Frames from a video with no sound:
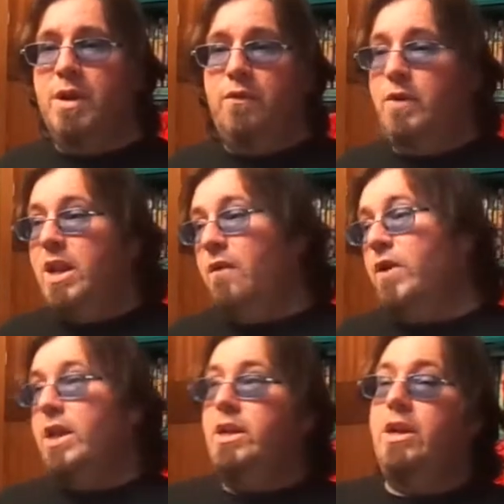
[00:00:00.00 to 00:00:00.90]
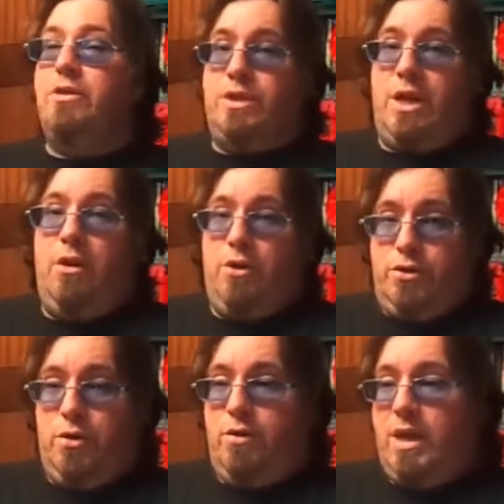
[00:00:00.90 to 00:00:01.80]
But if we never get another Star
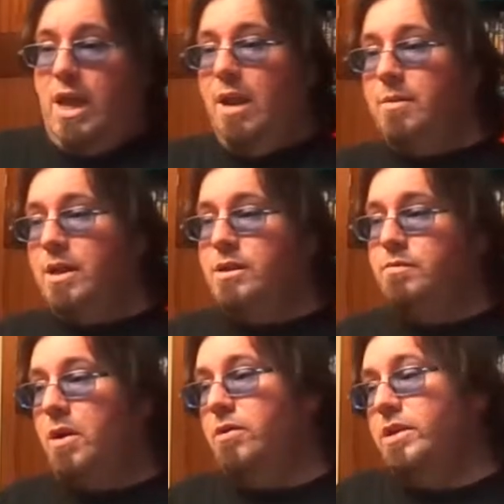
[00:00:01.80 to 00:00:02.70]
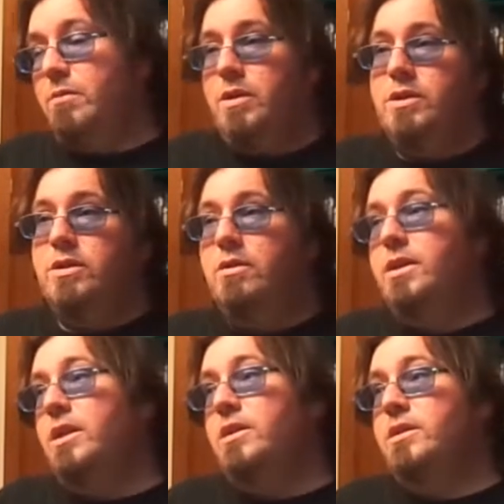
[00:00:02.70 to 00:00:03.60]
Control game, then as far as I'm concerned,
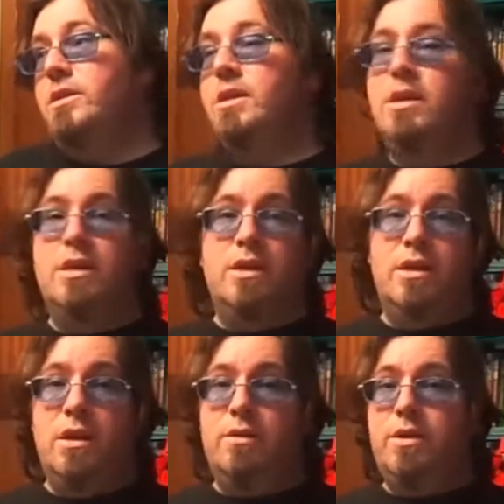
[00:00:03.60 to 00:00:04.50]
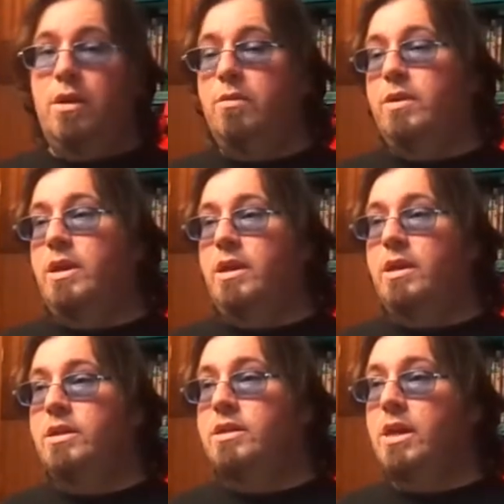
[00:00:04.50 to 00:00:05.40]
then it's, you know, the only
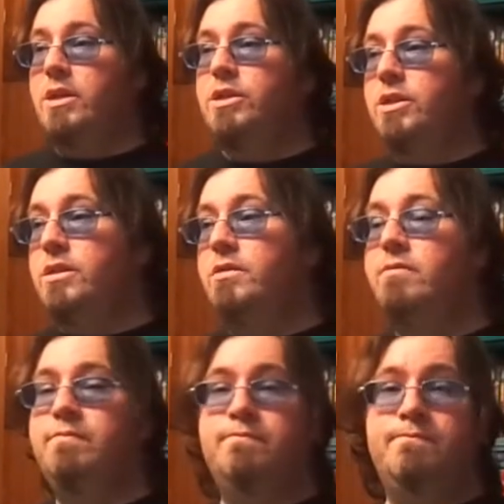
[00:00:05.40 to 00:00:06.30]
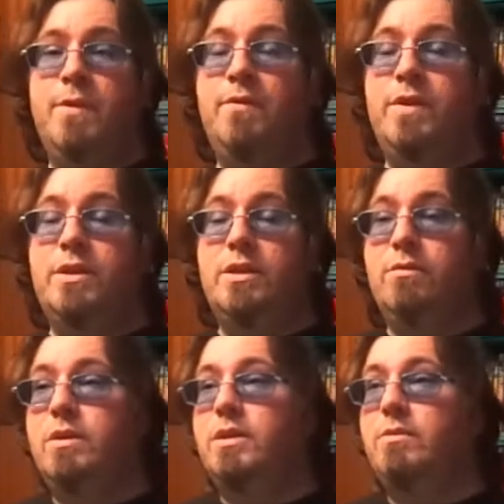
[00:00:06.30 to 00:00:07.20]
extension of the
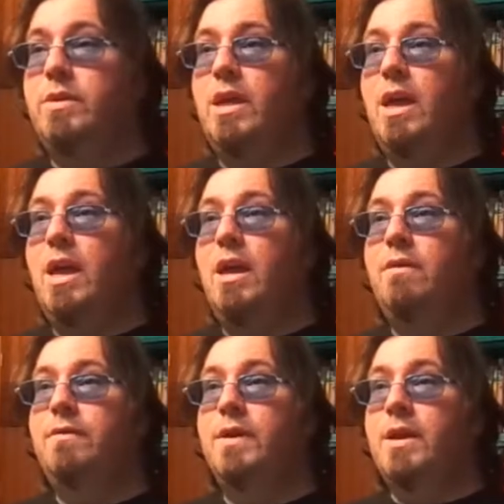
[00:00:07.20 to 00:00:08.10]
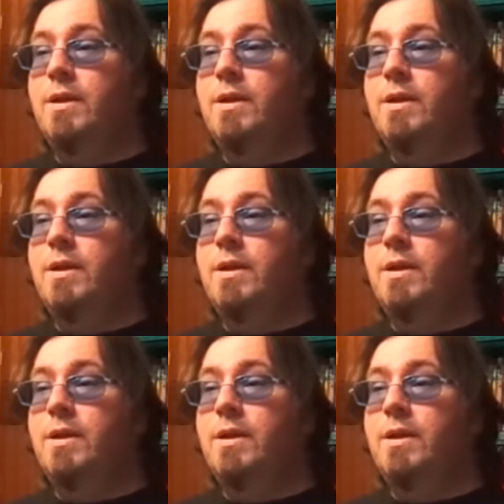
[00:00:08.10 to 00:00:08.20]
series that we have.